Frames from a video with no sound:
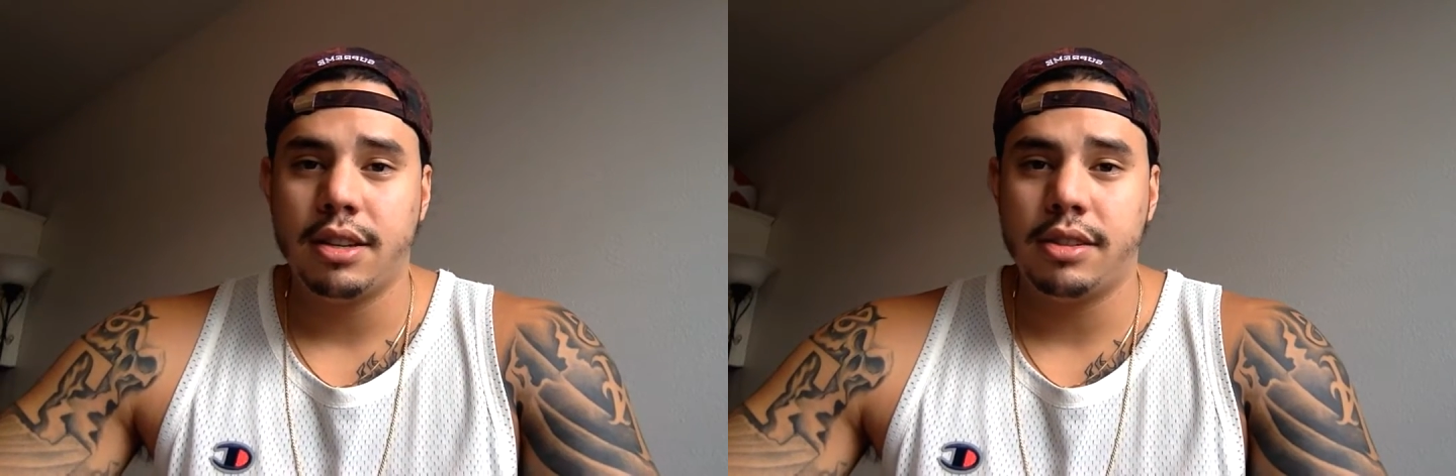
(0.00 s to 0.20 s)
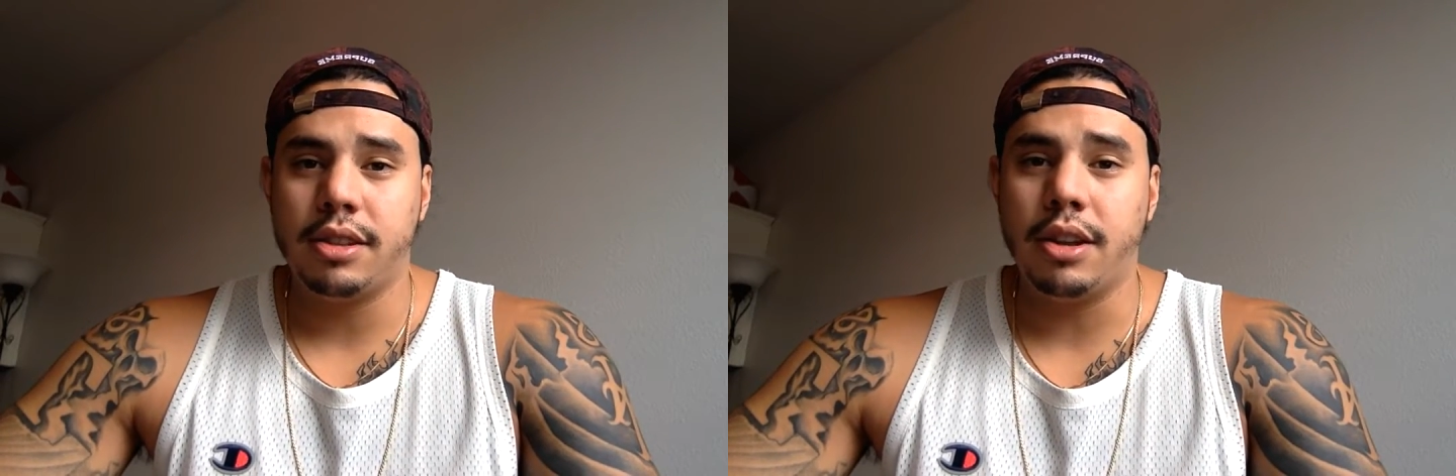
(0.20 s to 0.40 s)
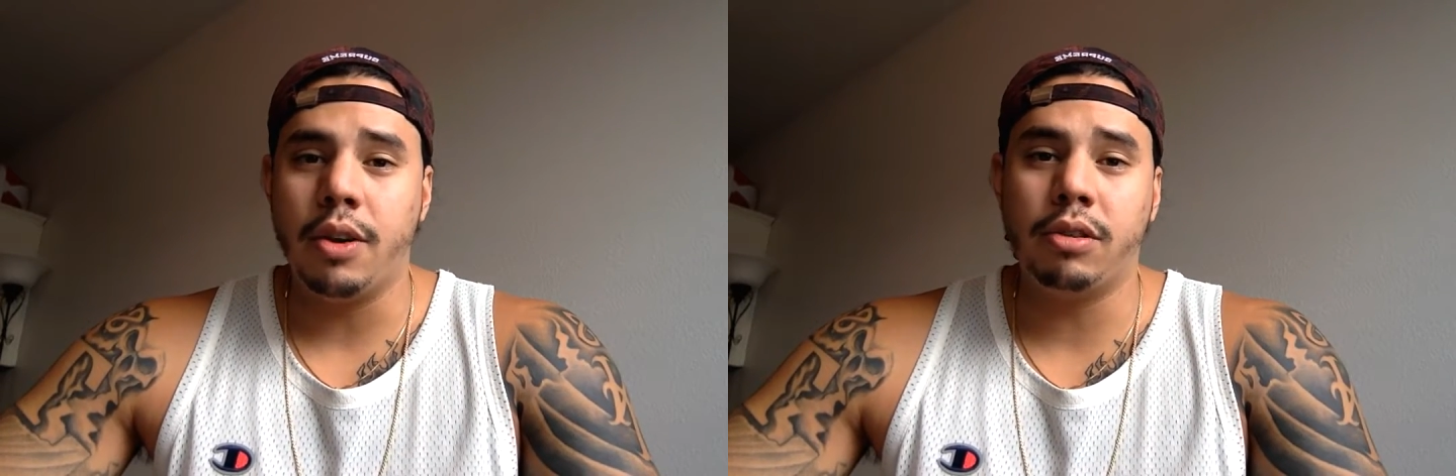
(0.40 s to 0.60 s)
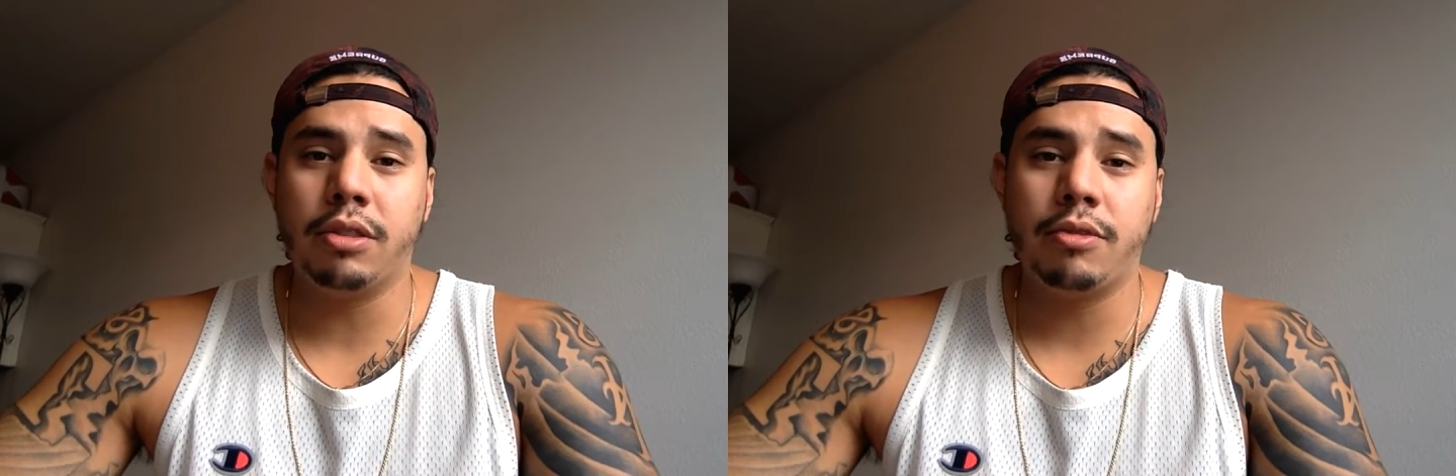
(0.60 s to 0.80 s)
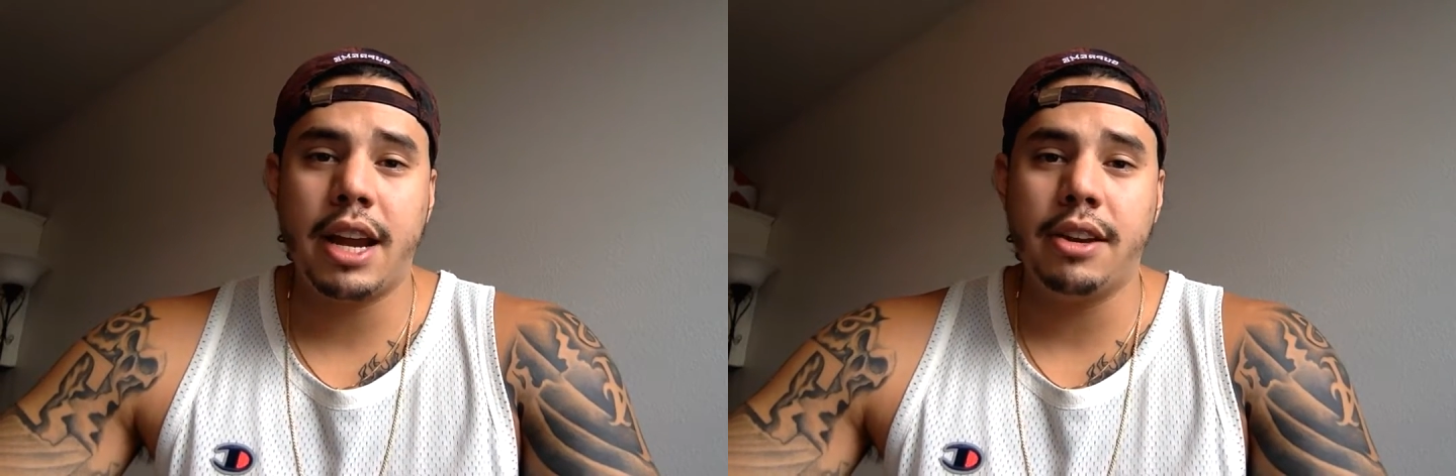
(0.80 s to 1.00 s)
to the
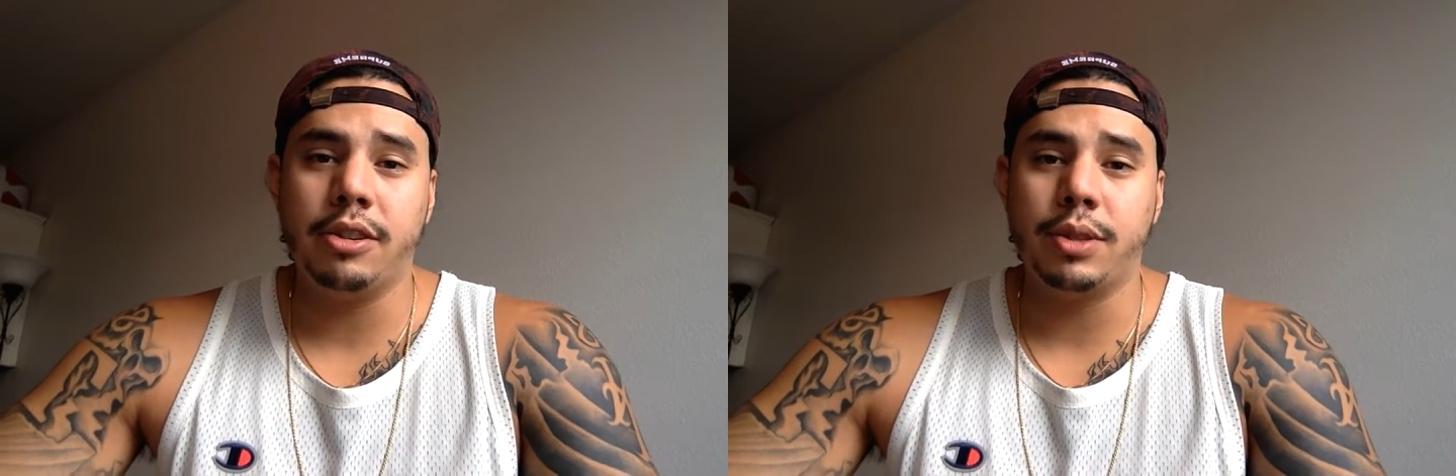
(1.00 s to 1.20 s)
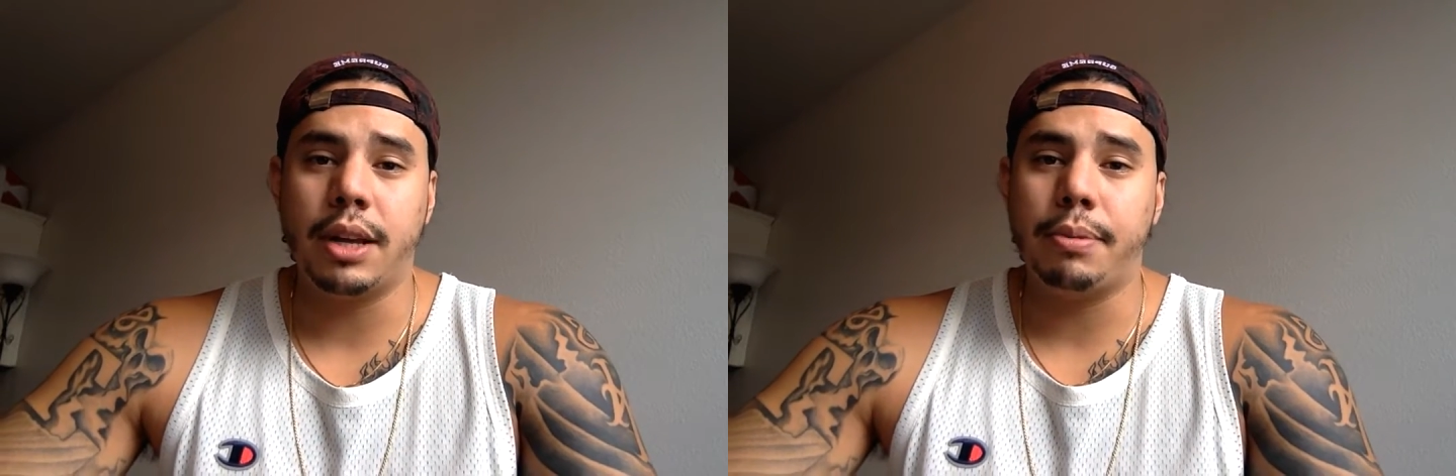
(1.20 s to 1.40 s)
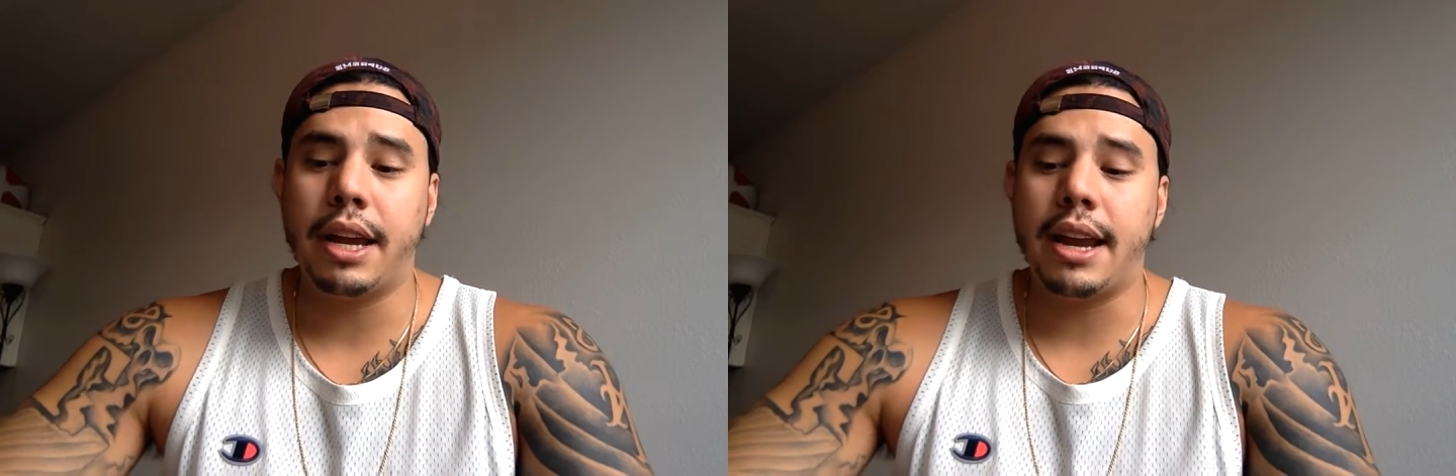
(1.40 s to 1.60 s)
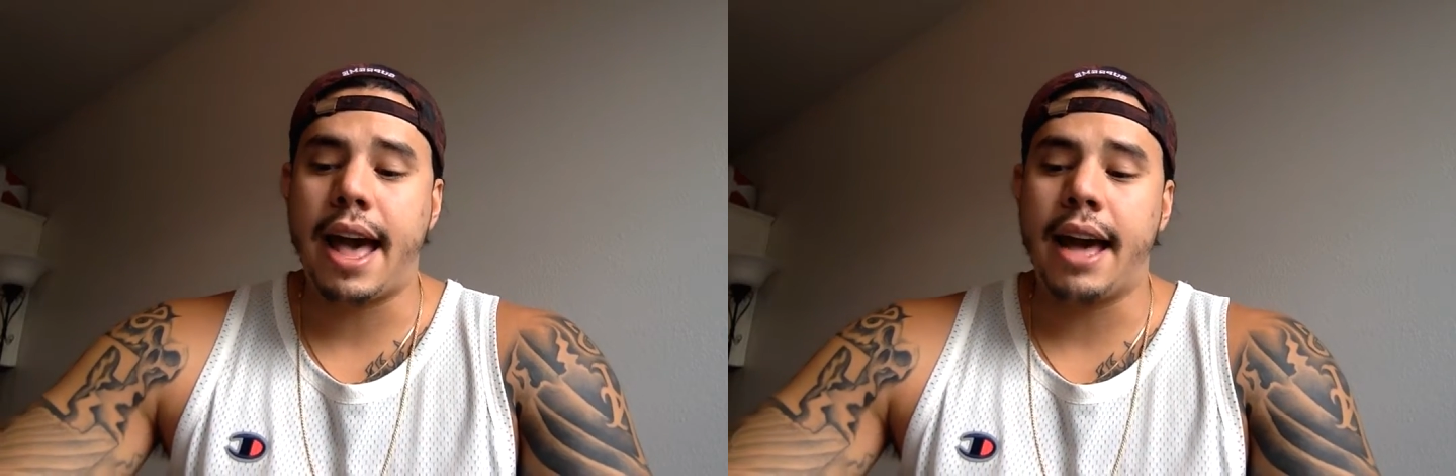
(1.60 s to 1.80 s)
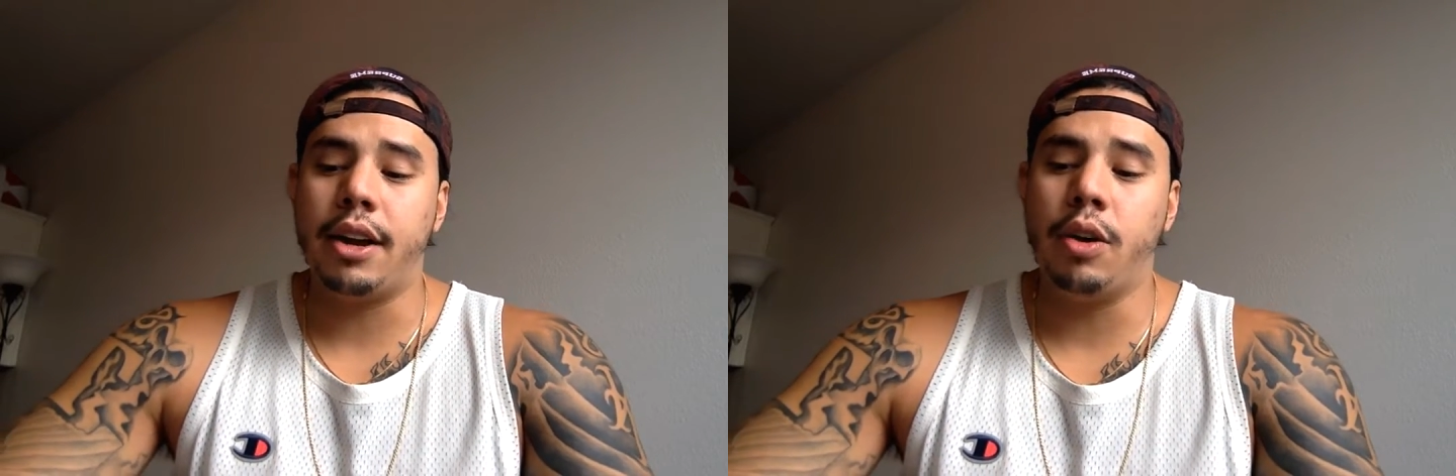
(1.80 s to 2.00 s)
Oakland Raiders when they played
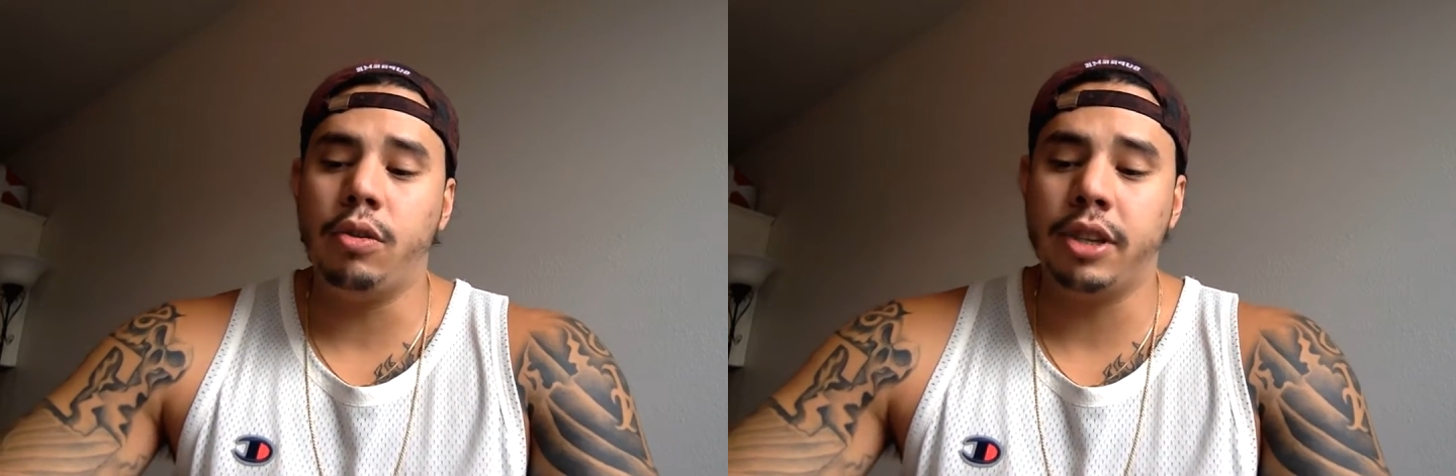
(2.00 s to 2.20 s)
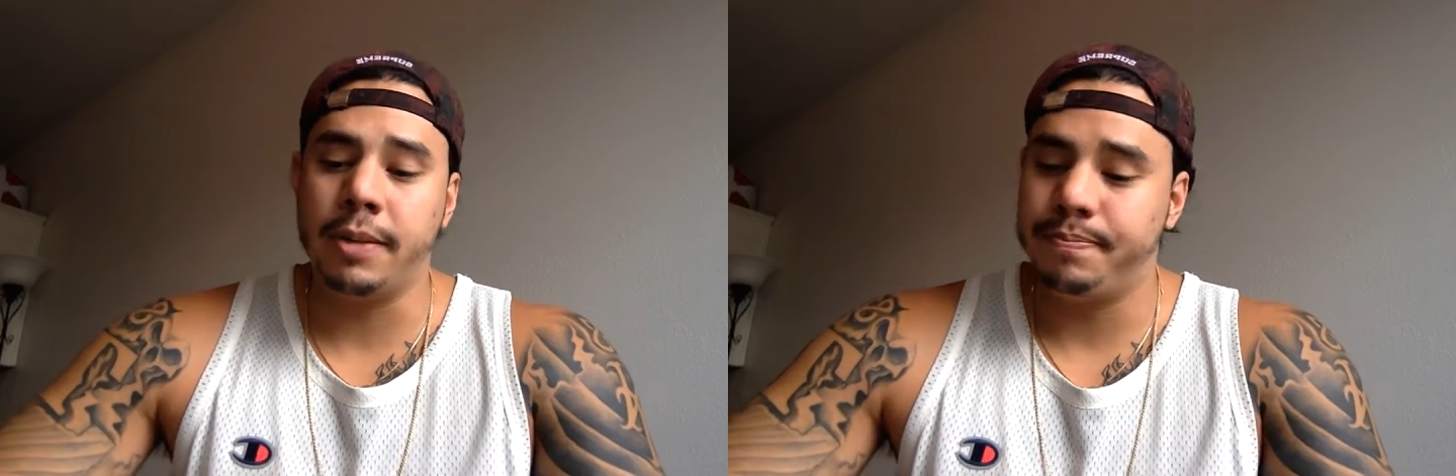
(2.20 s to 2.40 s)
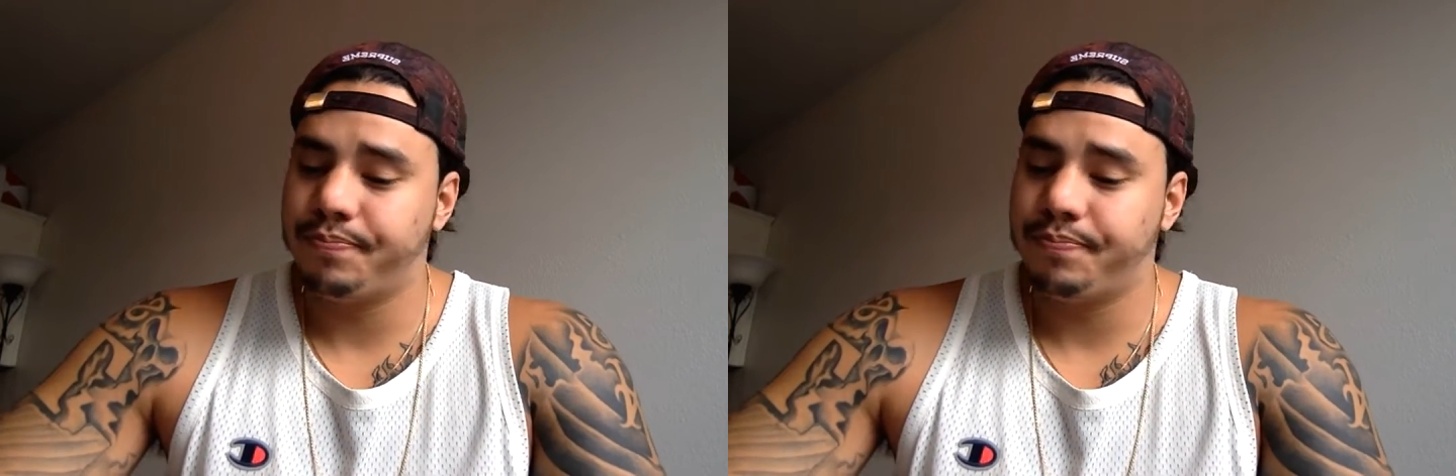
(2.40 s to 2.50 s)
at Oakland.